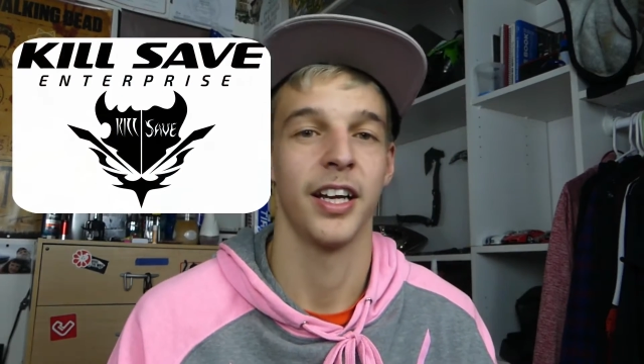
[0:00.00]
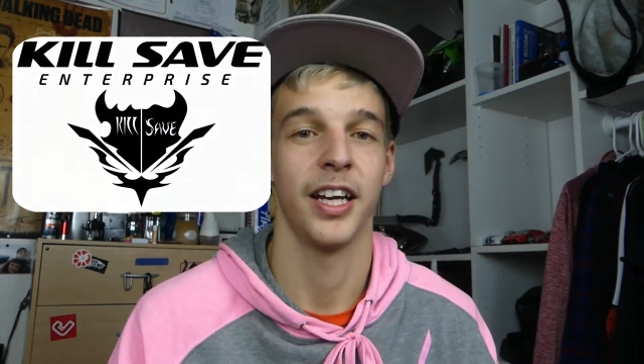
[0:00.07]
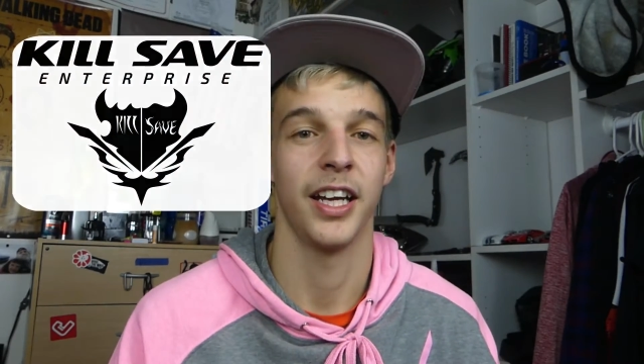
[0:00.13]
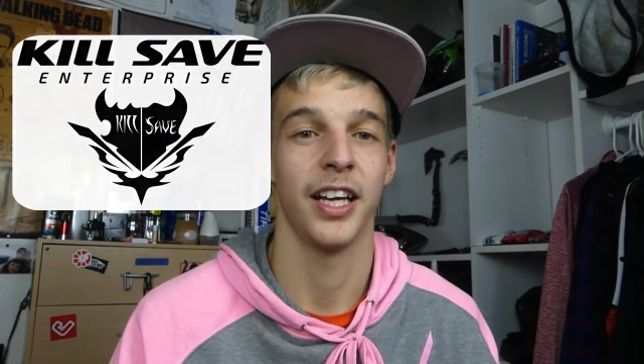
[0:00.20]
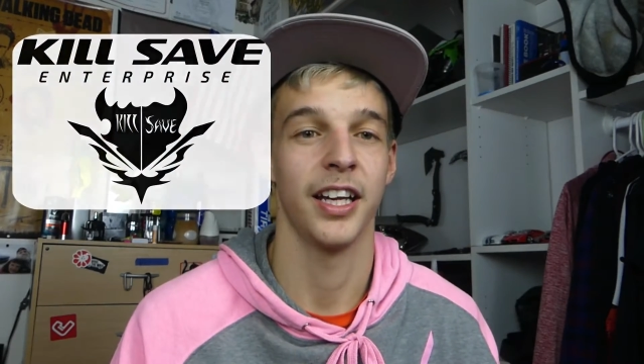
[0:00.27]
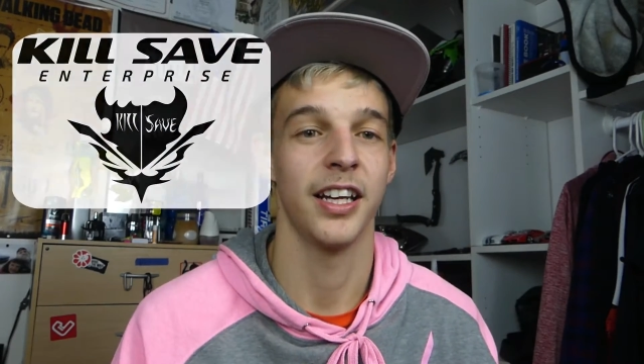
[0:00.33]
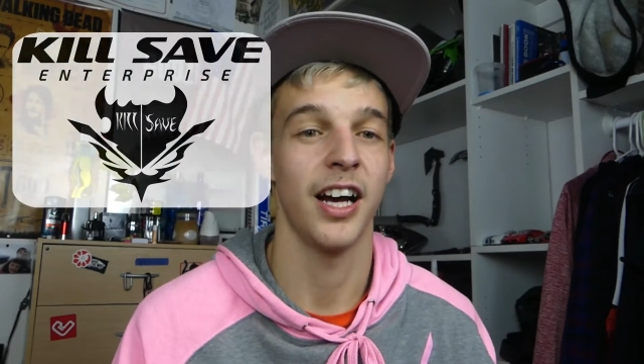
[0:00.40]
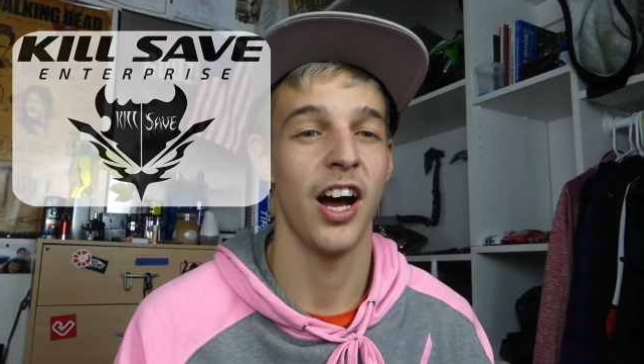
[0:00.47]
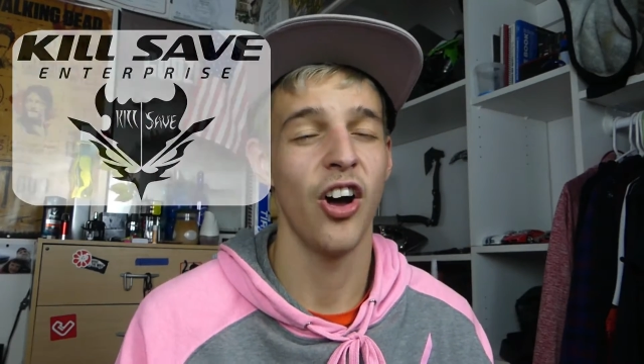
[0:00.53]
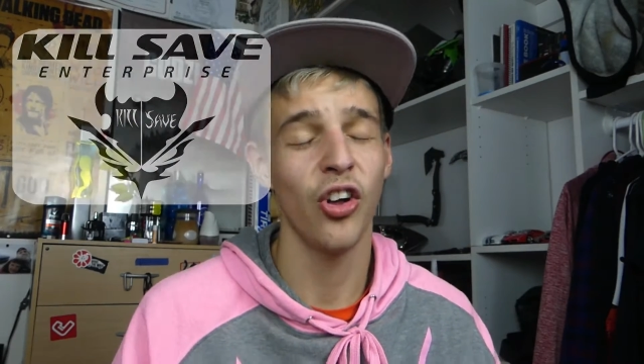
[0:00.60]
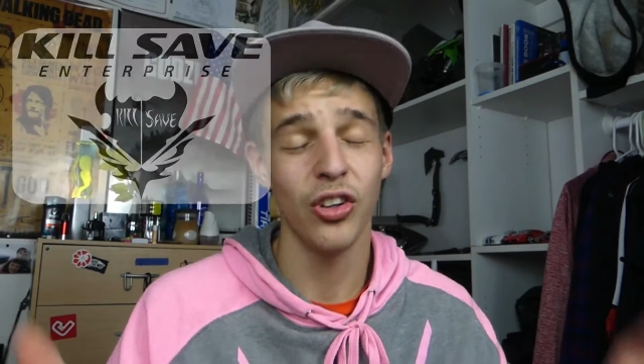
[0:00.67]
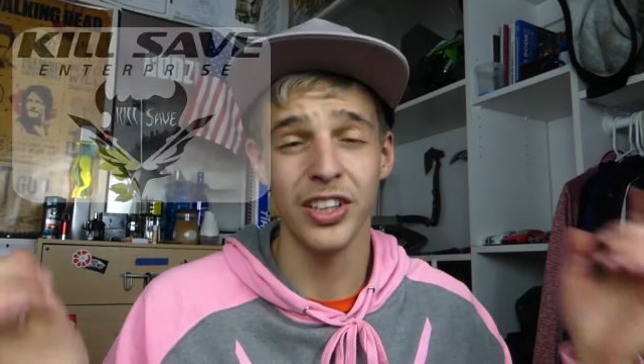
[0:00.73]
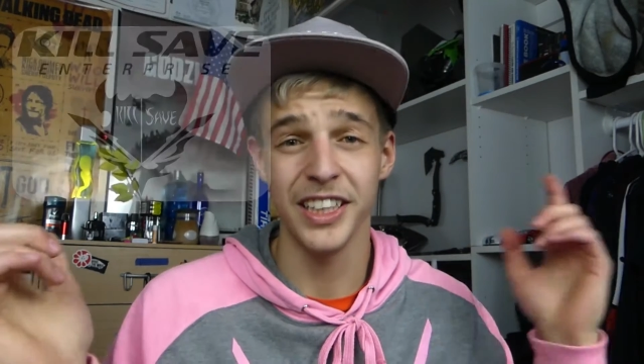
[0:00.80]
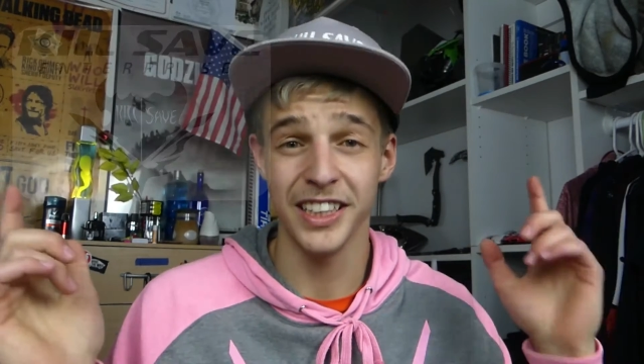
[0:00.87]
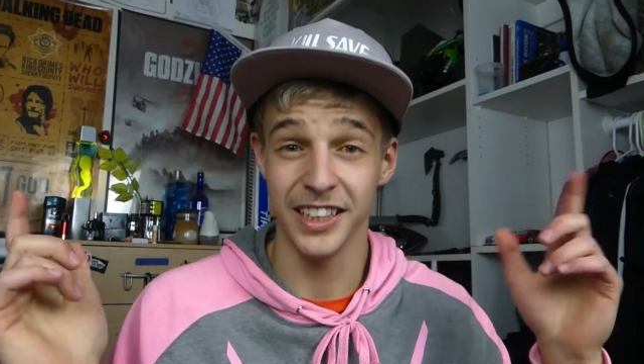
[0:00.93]
and I'll
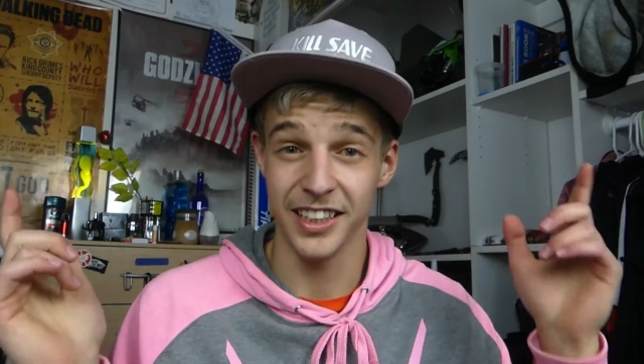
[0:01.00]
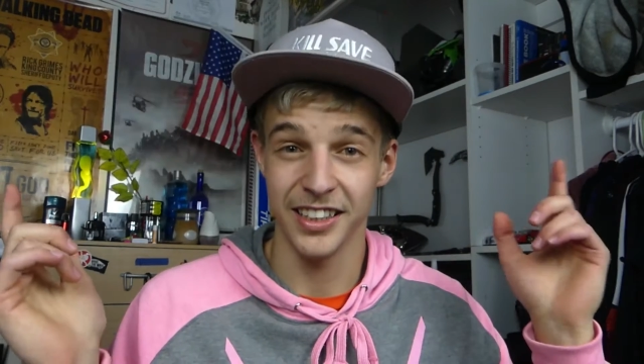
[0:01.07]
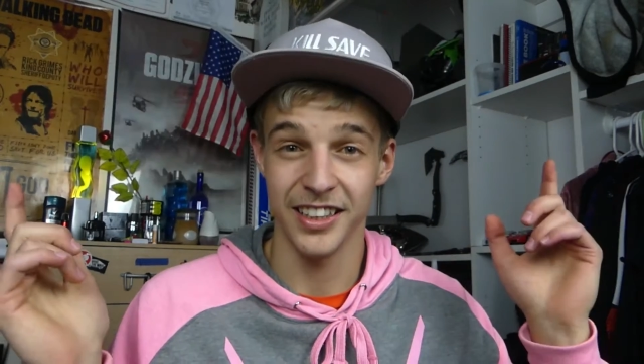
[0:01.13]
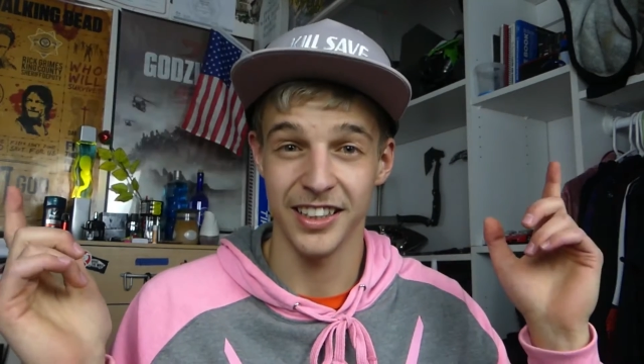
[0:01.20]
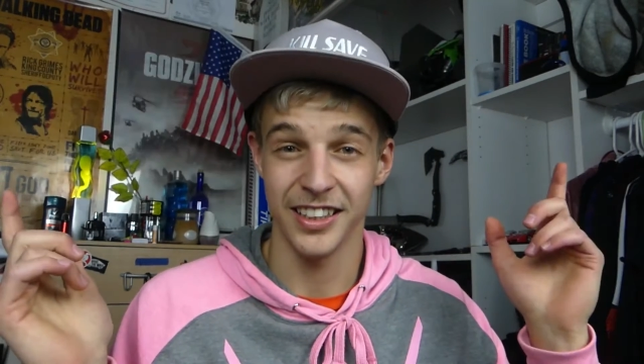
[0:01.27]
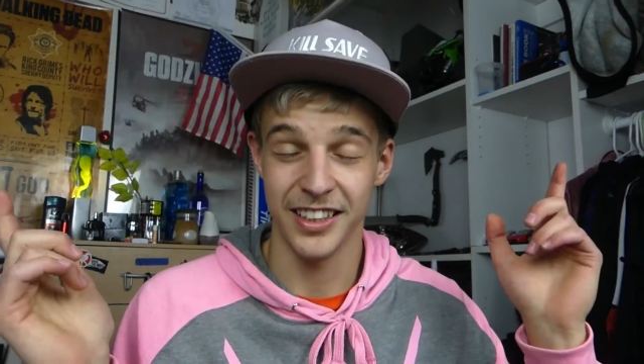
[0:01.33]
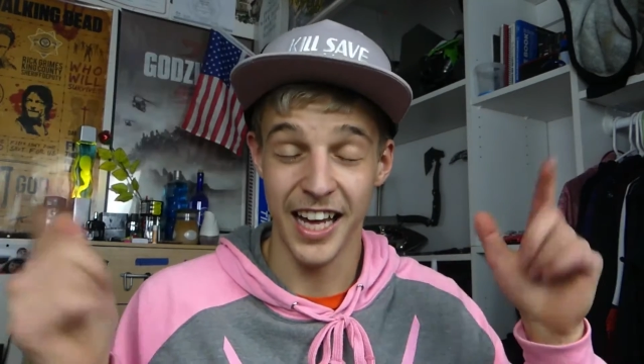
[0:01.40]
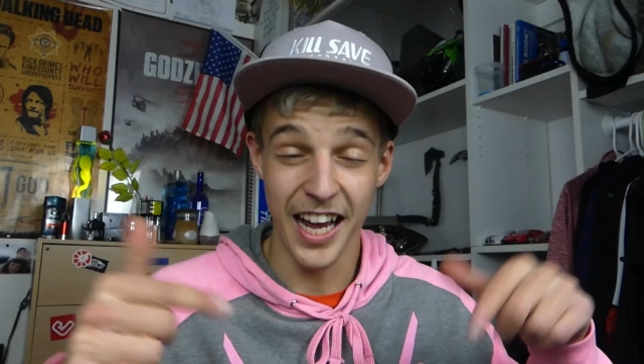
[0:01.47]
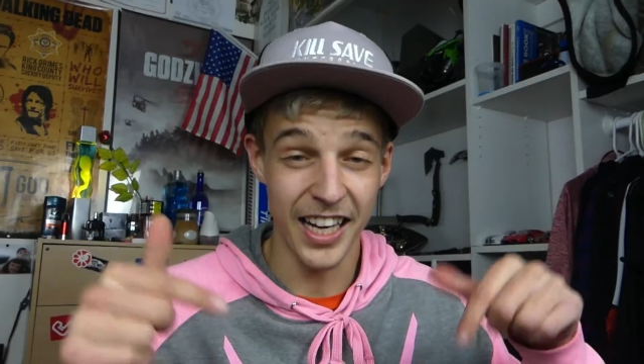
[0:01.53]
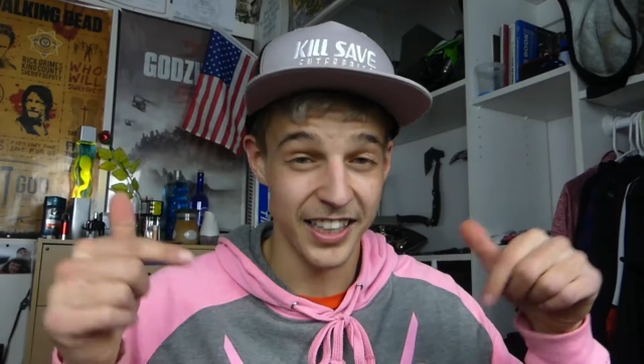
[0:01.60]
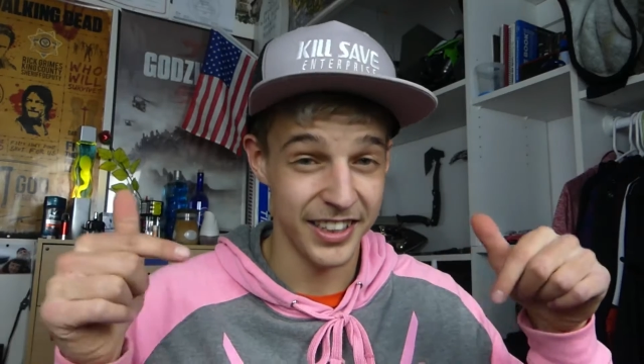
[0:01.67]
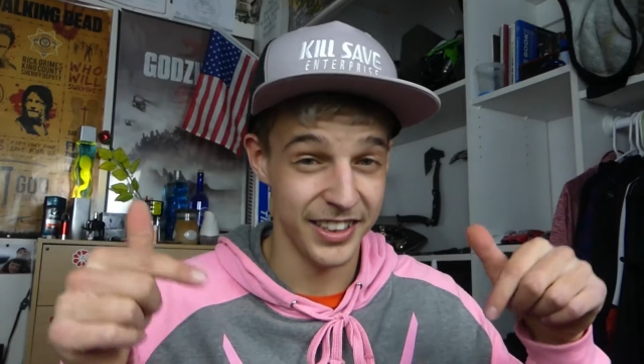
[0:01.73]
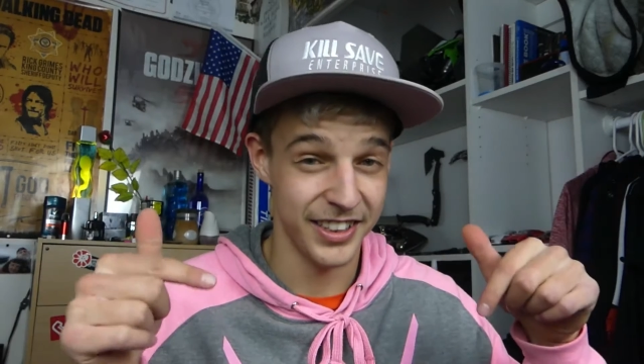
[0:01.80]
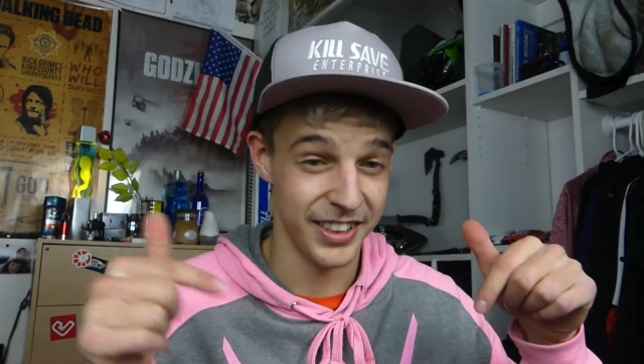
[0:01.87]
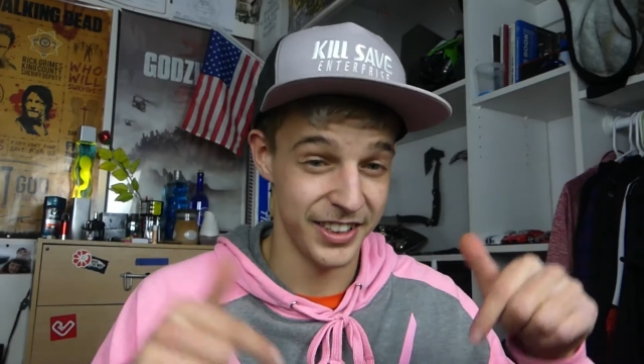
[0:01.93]
link that
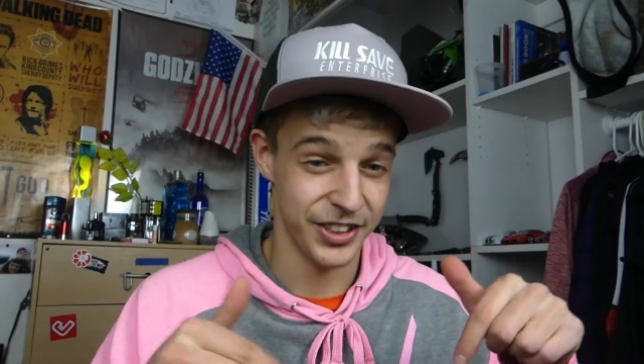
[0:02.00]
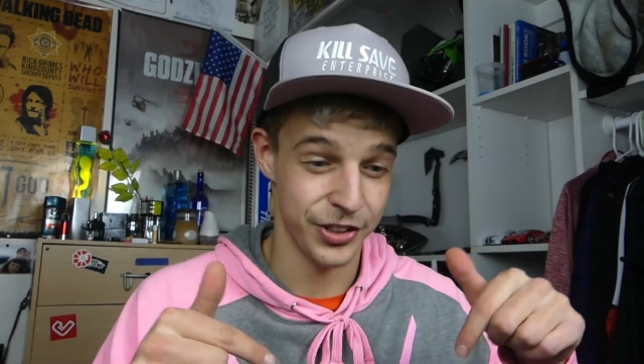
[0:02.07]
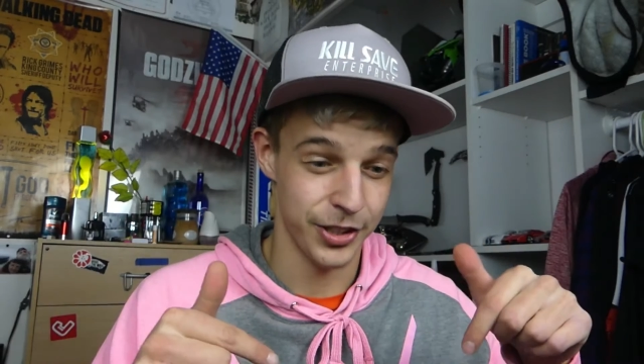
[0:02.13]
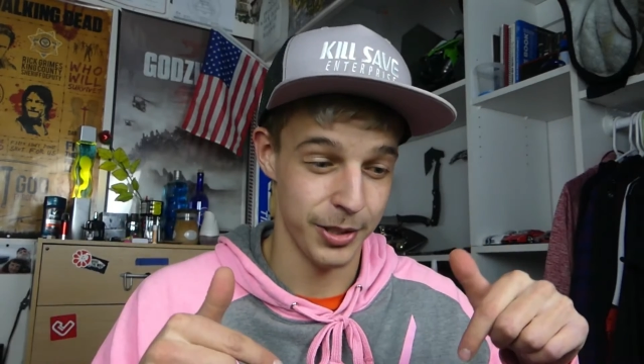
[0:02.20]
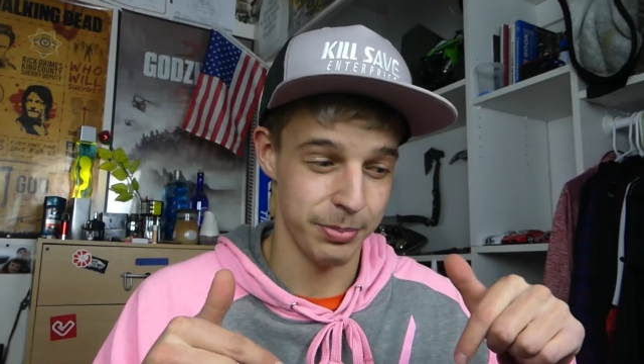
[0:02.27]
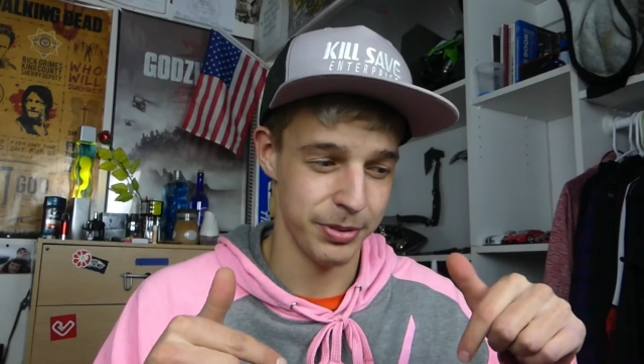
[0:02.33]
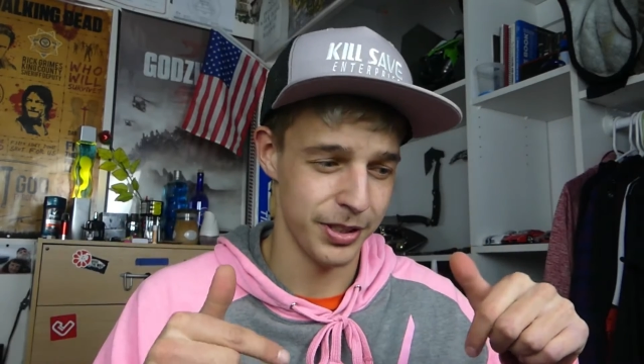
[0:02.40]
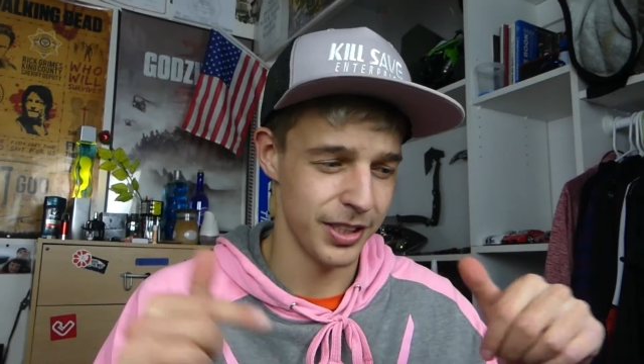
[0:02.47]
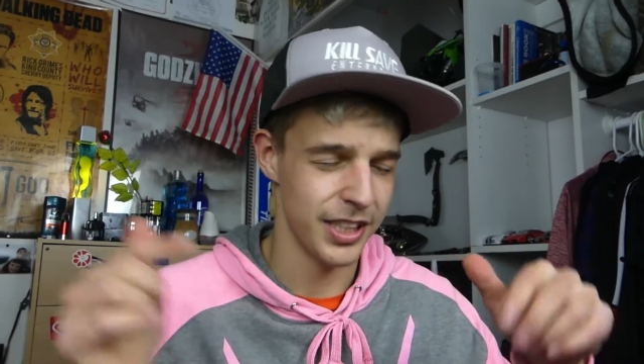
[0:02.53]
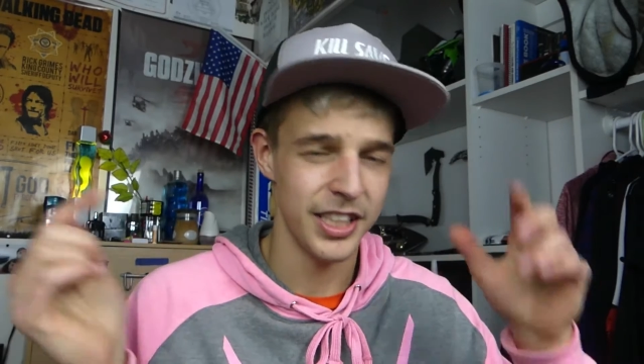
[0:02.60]
in the description.